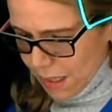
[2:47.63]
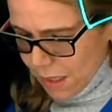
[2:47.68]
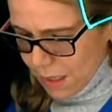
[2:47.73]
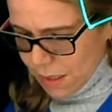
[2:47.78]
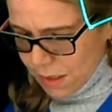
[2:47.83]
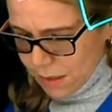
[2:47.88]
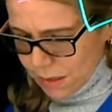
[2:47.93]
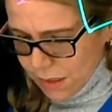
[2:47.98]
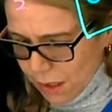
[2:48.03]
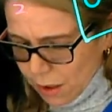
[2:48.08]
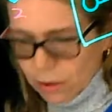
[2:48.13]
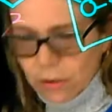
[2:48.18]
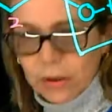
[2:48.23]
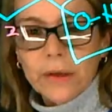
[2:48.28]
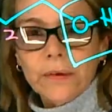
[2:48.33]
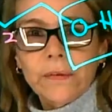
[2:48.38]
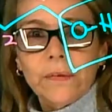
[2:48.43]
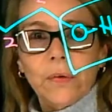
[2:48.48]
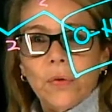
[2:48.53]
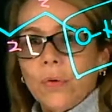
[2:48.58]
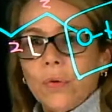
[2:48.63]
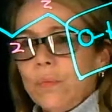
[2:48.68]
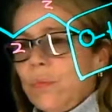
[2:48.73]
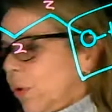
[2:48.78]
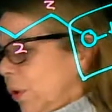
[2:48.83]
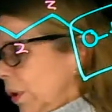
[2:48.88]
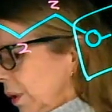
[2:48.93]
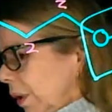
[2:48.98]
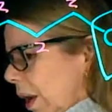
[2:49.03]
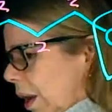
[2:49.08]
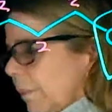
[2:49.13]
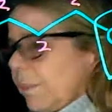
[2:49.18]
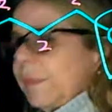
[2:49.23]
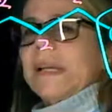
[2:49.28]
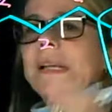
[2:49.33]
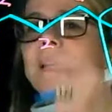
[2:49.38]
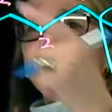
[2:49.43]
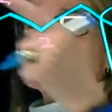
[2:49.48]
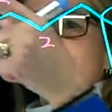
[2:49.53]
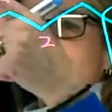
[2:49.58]
Now let's do more
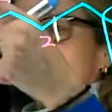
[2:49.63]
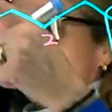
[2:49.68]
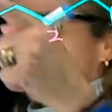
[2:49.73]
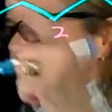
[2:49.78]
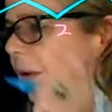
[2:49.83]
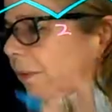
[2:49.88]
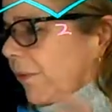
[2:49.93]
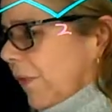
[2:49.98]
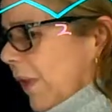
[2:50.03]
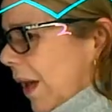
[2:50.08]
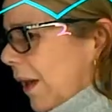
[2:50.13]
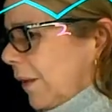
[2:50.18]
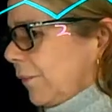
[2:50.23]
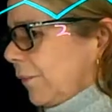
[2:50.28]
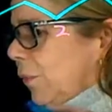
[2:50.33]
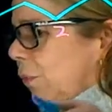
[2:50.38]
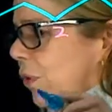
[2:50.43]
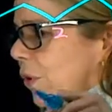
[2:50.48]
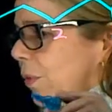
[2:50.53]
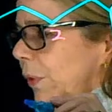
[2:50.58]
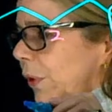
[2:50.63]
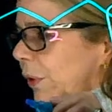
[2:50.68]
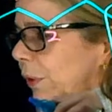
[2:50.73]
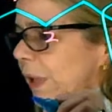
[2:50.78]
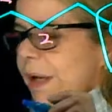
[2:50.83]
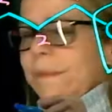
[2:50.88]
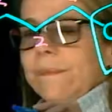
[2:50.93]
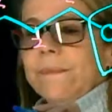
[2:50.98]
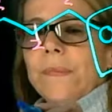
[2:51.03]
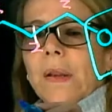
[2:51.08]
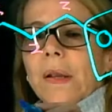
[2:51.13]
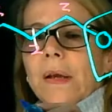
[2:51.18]
combinations of that formula.